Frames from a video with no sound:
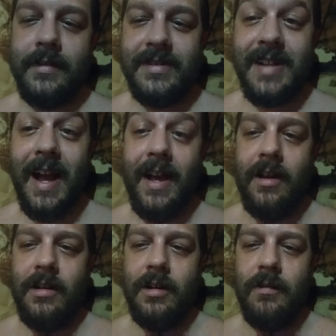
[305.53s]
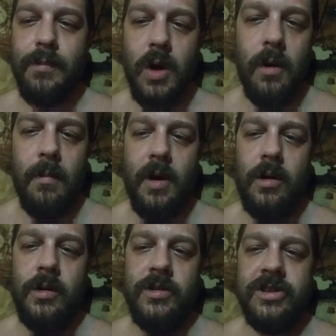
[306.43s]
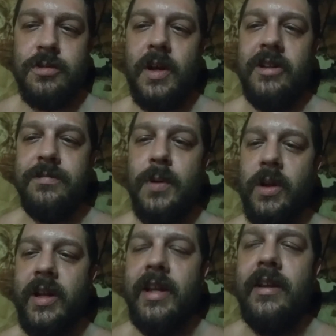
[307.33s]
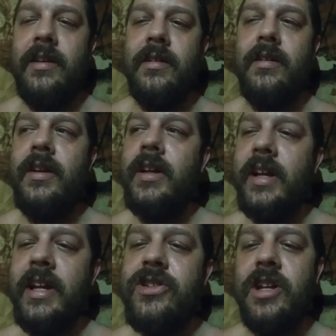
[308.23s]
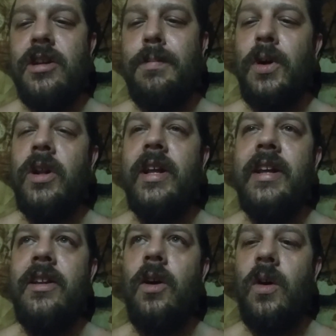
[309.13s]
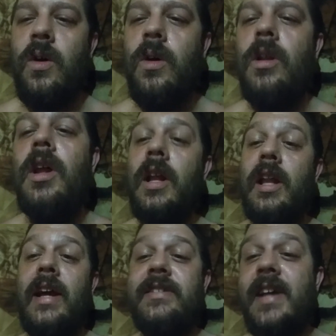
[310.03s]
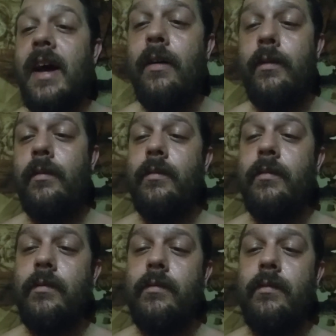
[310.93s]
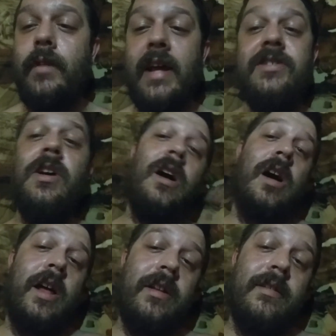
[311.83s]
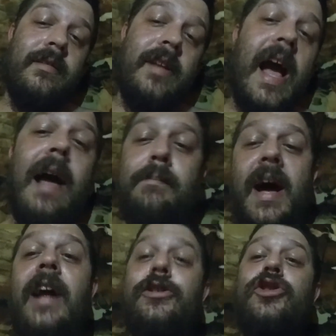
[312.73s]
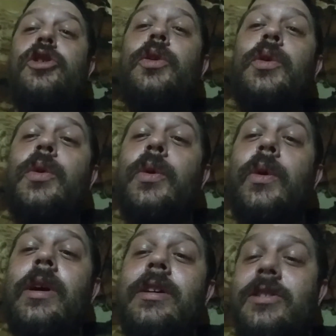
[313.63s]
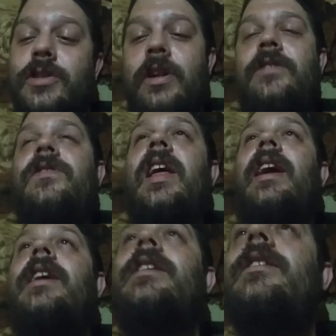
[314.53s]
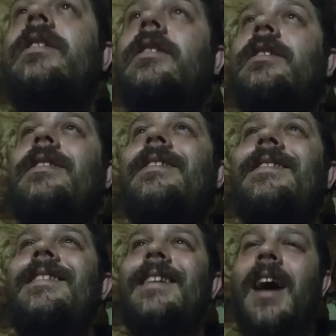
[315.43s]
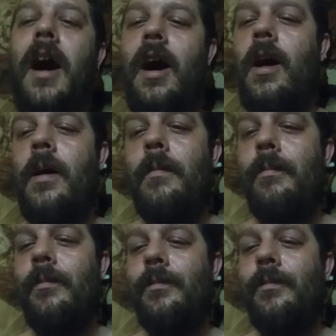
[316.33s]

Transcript: style of promos, as well as pulling the whole lights out, lights on, I'm behind you sort of thing. That